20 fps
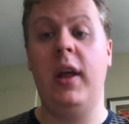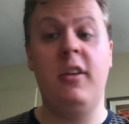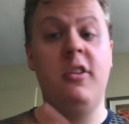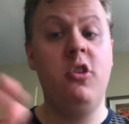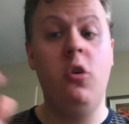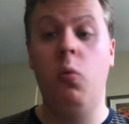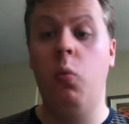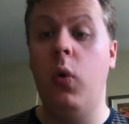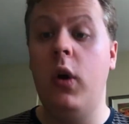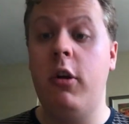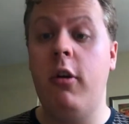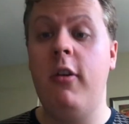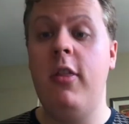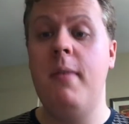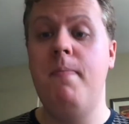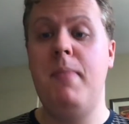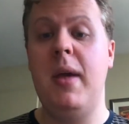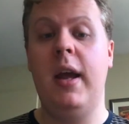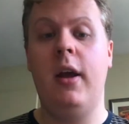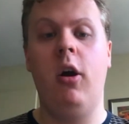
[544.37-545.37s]
So what are the
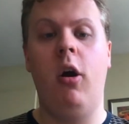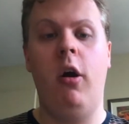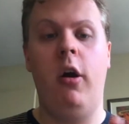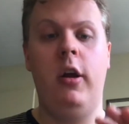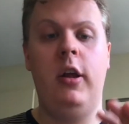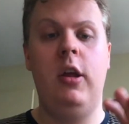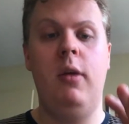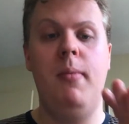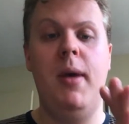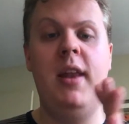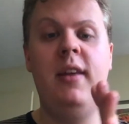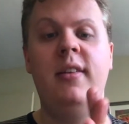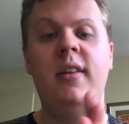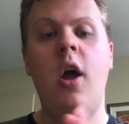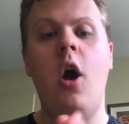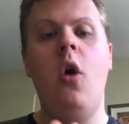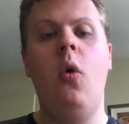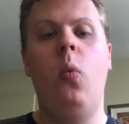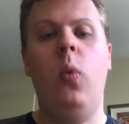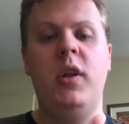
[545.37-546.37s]
big arguments?
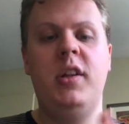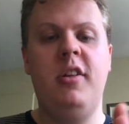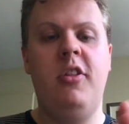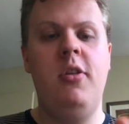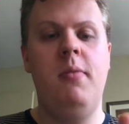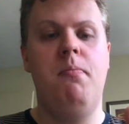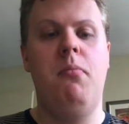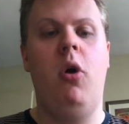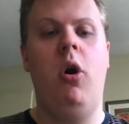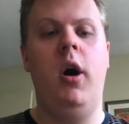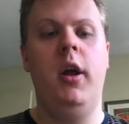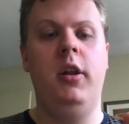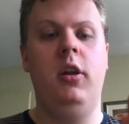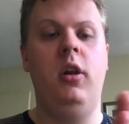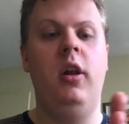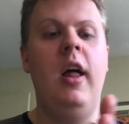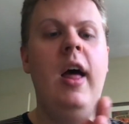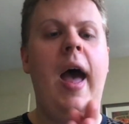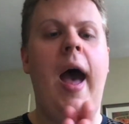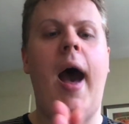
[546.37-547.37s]
What's the
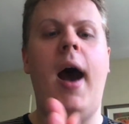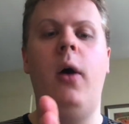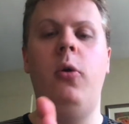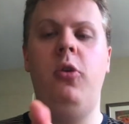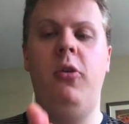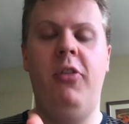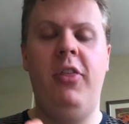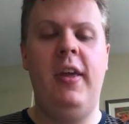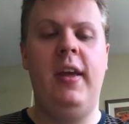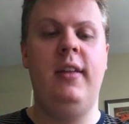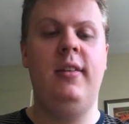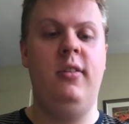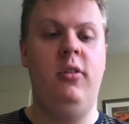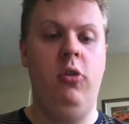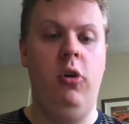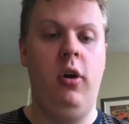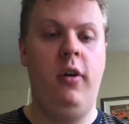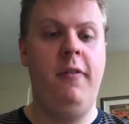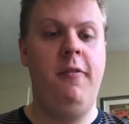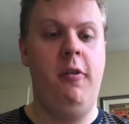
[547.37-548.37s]
model? How do things
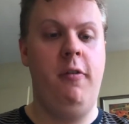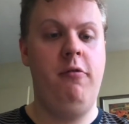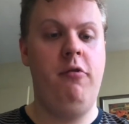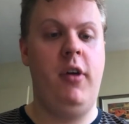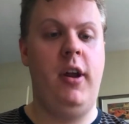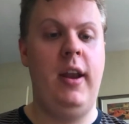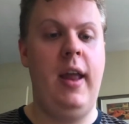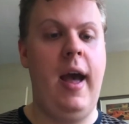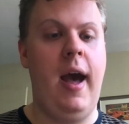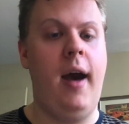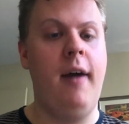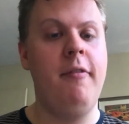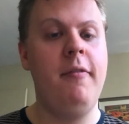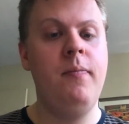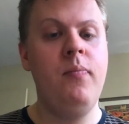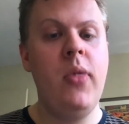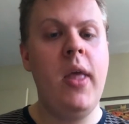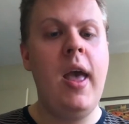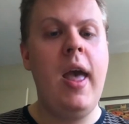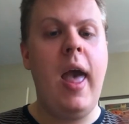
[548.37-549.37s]
look for front half?
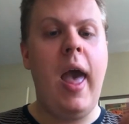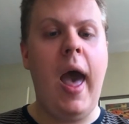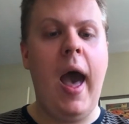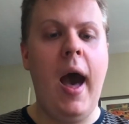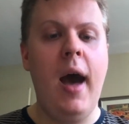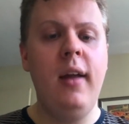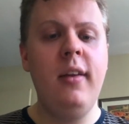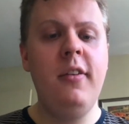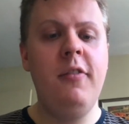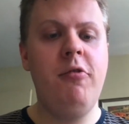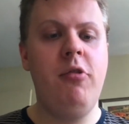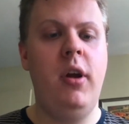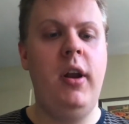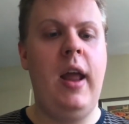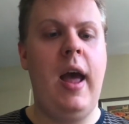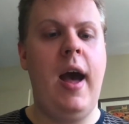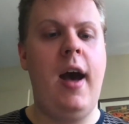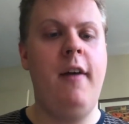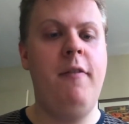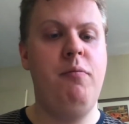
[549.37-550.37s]
As front
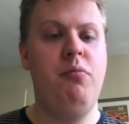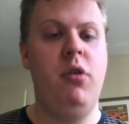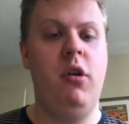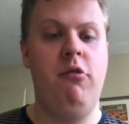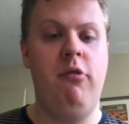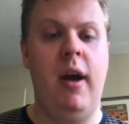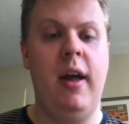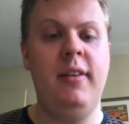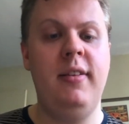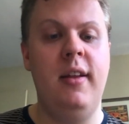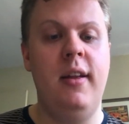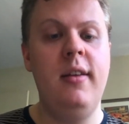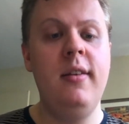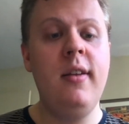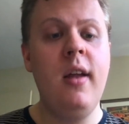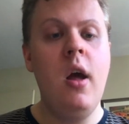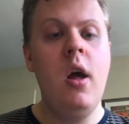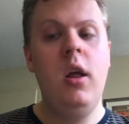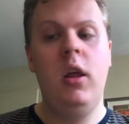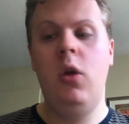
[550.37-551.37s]
half progresses,
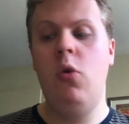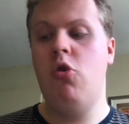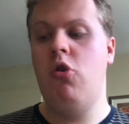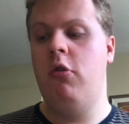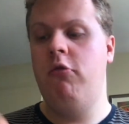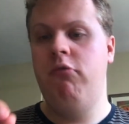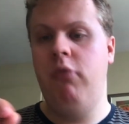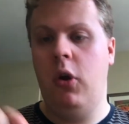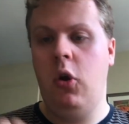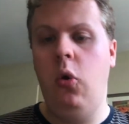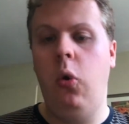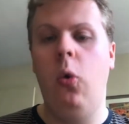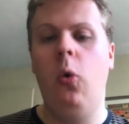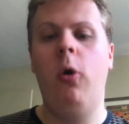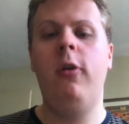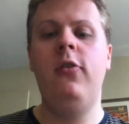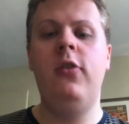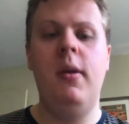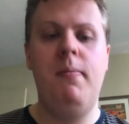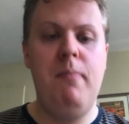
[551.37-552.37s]
you should
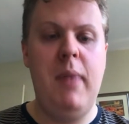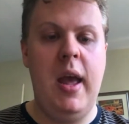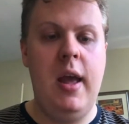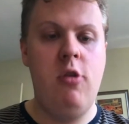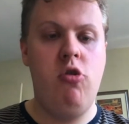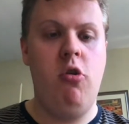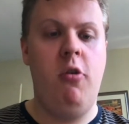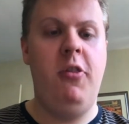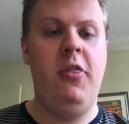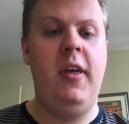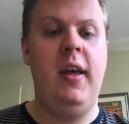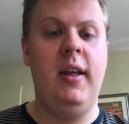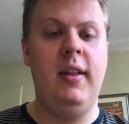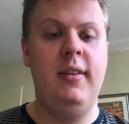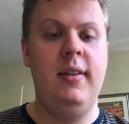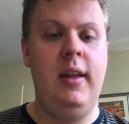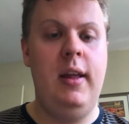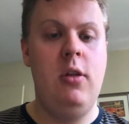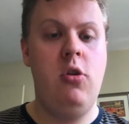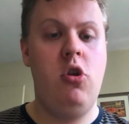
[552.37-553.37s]
record the major
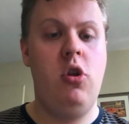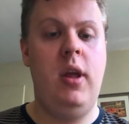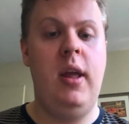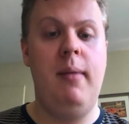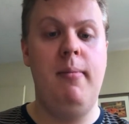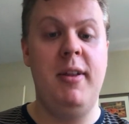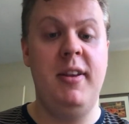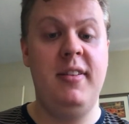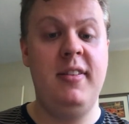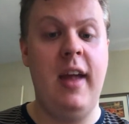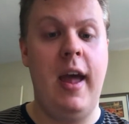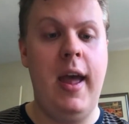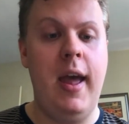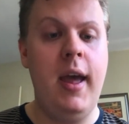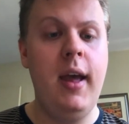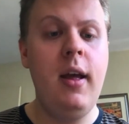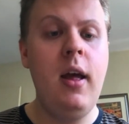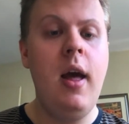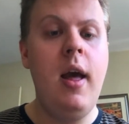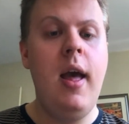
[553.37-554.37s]
things each team is
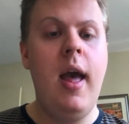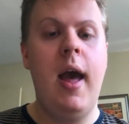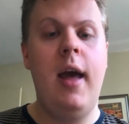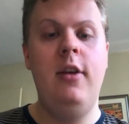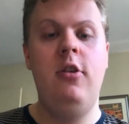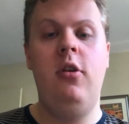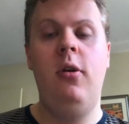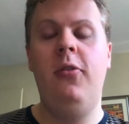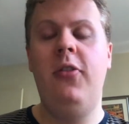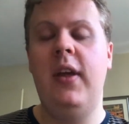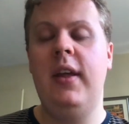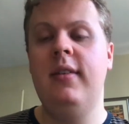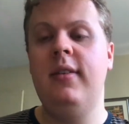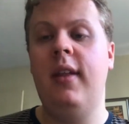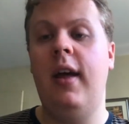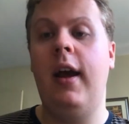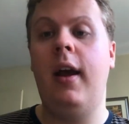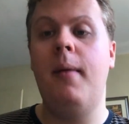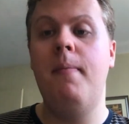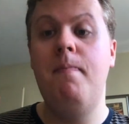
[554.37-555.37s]
saying and do things
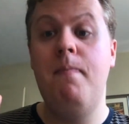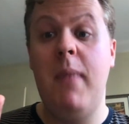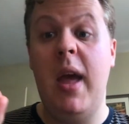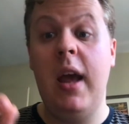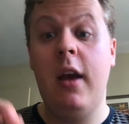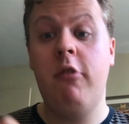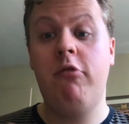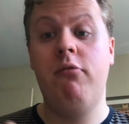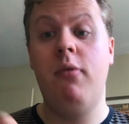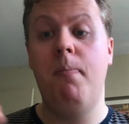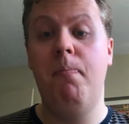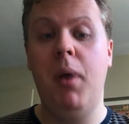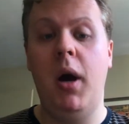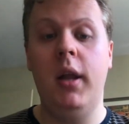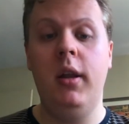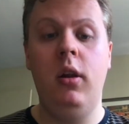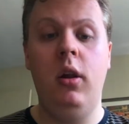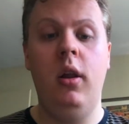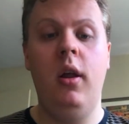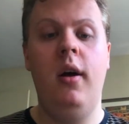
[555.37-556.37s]
like make
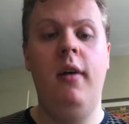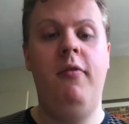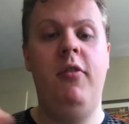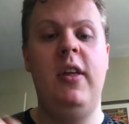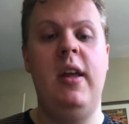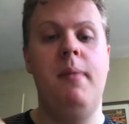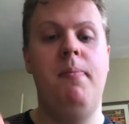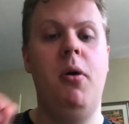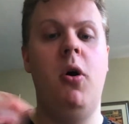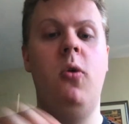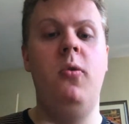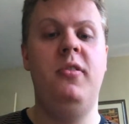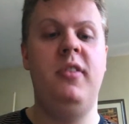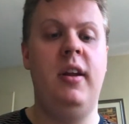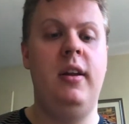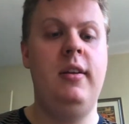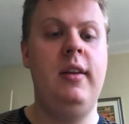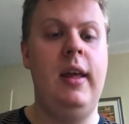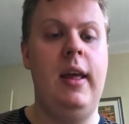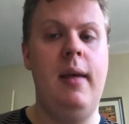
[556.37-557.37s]
rebuttal of the
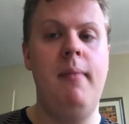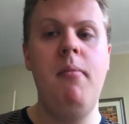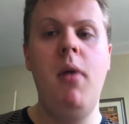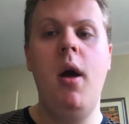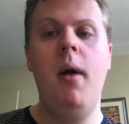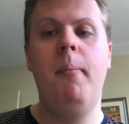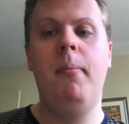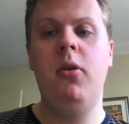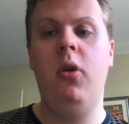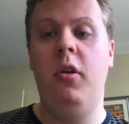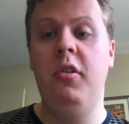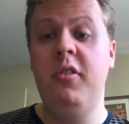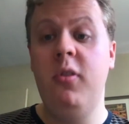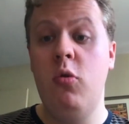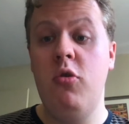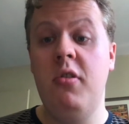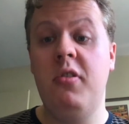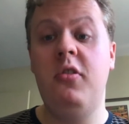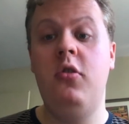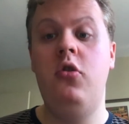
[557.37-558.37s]
opposing team, but also
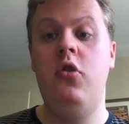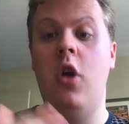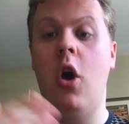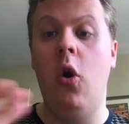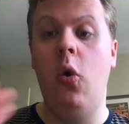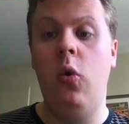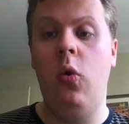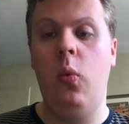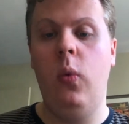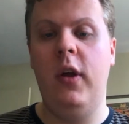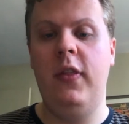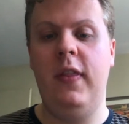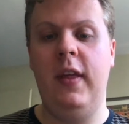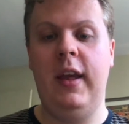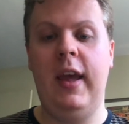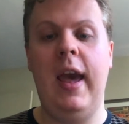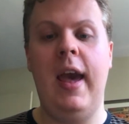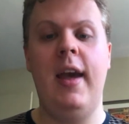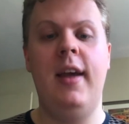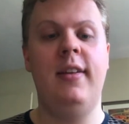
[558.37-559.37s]
just note what the
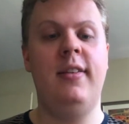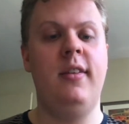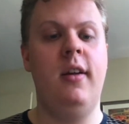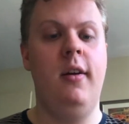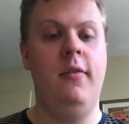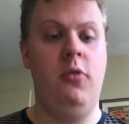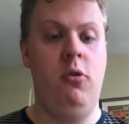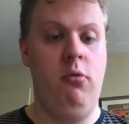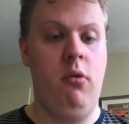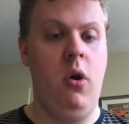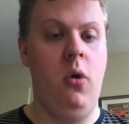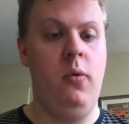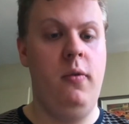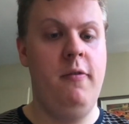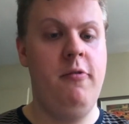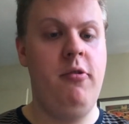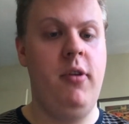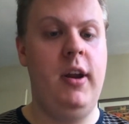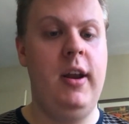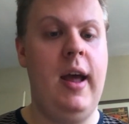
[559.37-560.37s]
case of your own
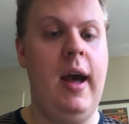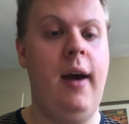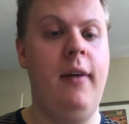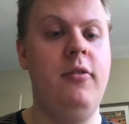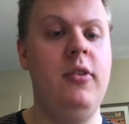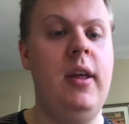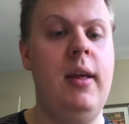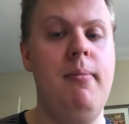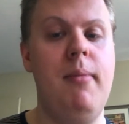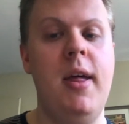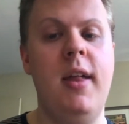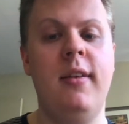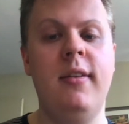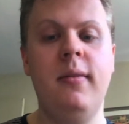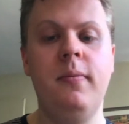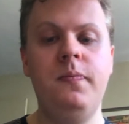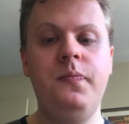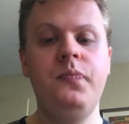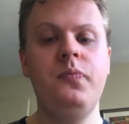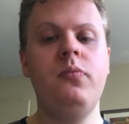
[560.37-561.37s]
front half team is.
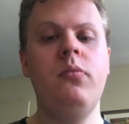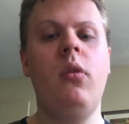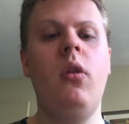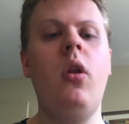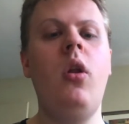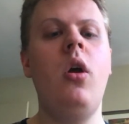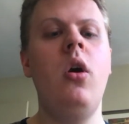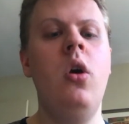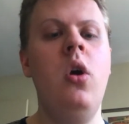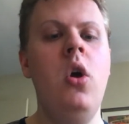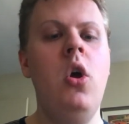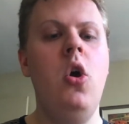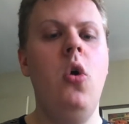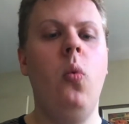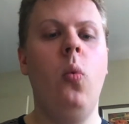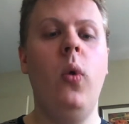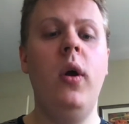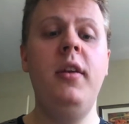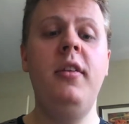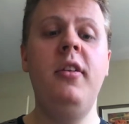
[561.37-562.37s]

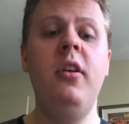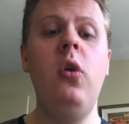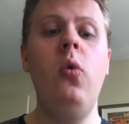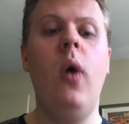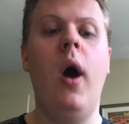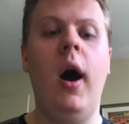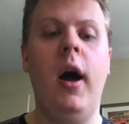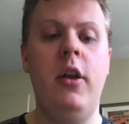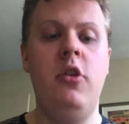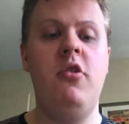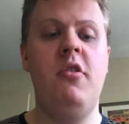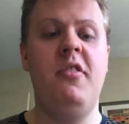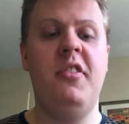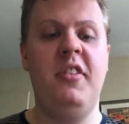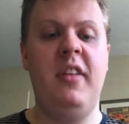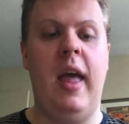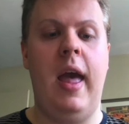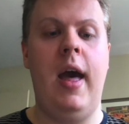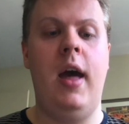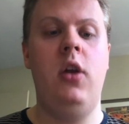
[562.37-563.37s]
Once you
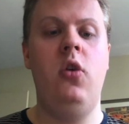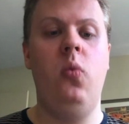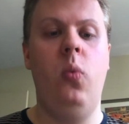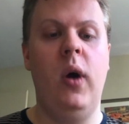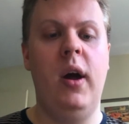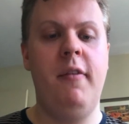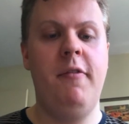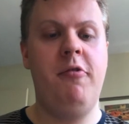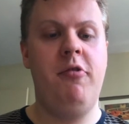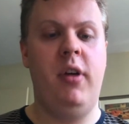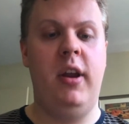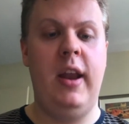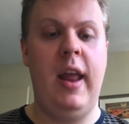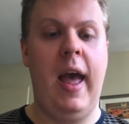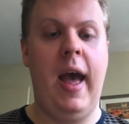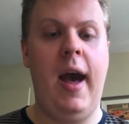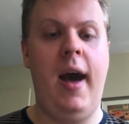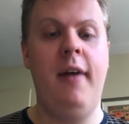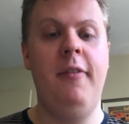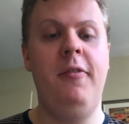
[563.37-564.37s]
understand what front
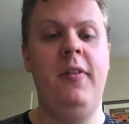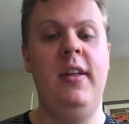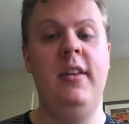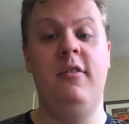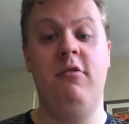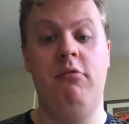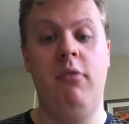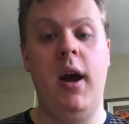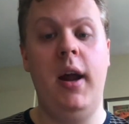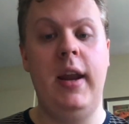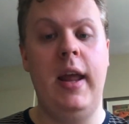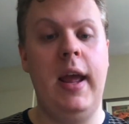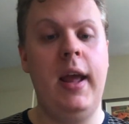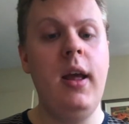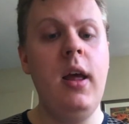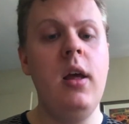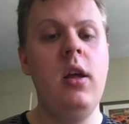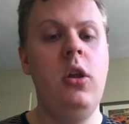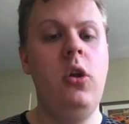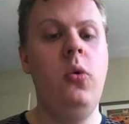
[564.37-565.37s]
half is
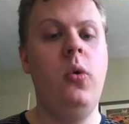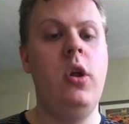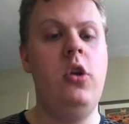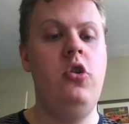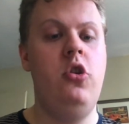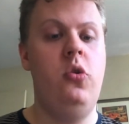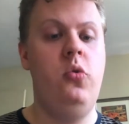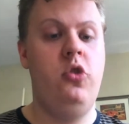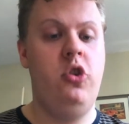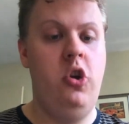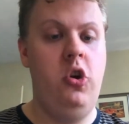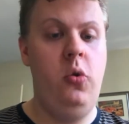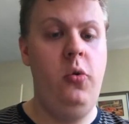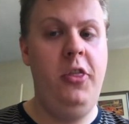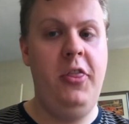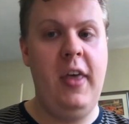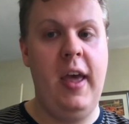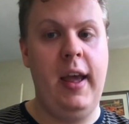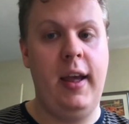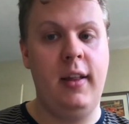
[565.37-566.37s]
running, you can do two
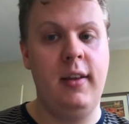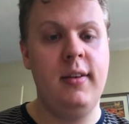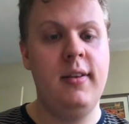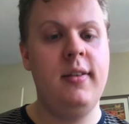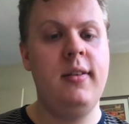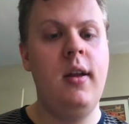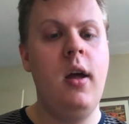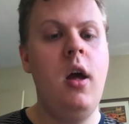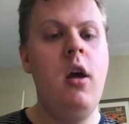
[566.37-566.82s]
things.